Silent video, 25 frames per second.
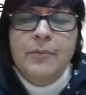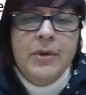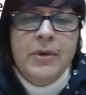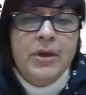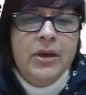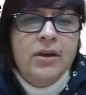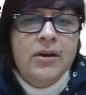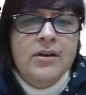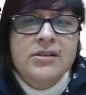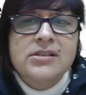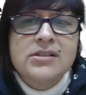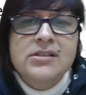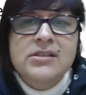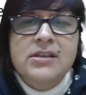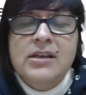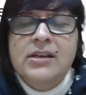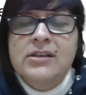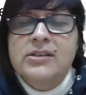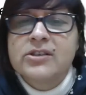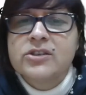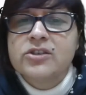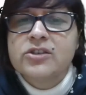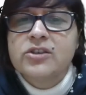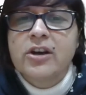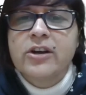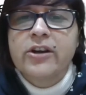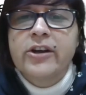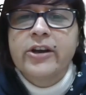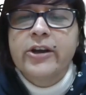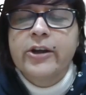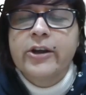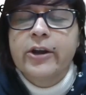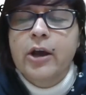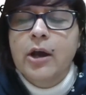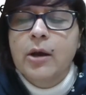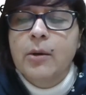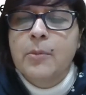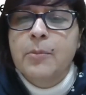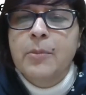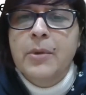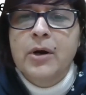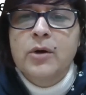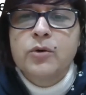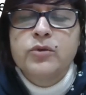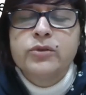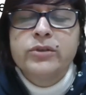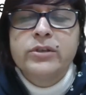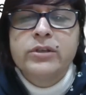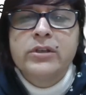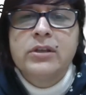because it studied
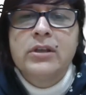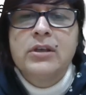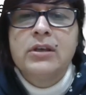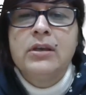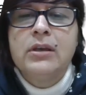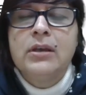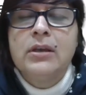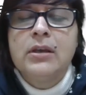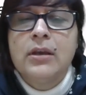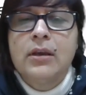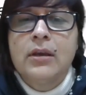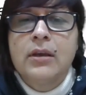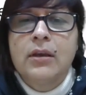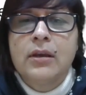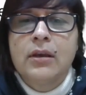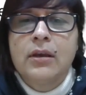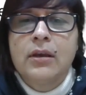about the